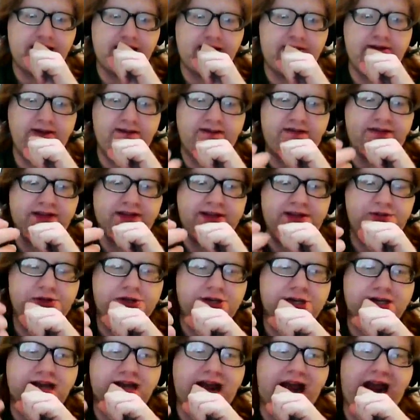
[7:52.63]
Now, if this
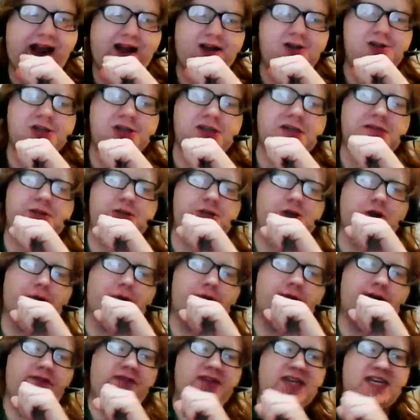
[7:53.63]
could actually be
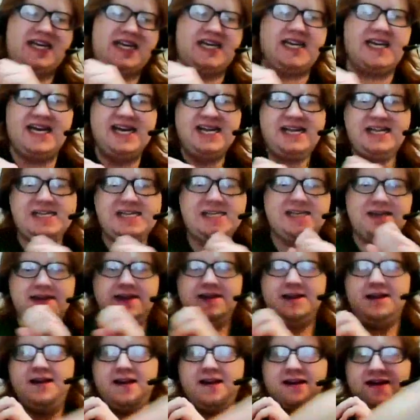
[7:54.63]
sharp enough to cut,
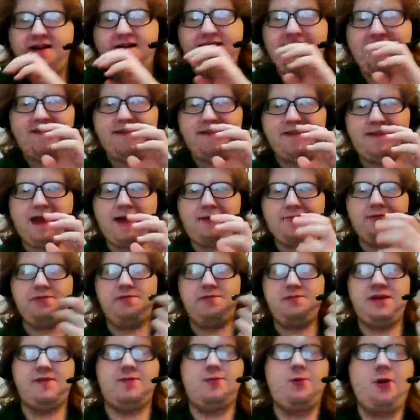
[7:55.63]
that
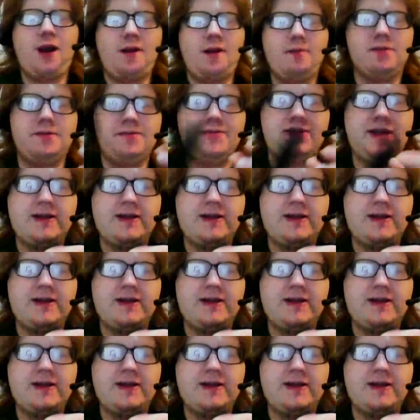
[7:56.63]
wouldn't be a problem.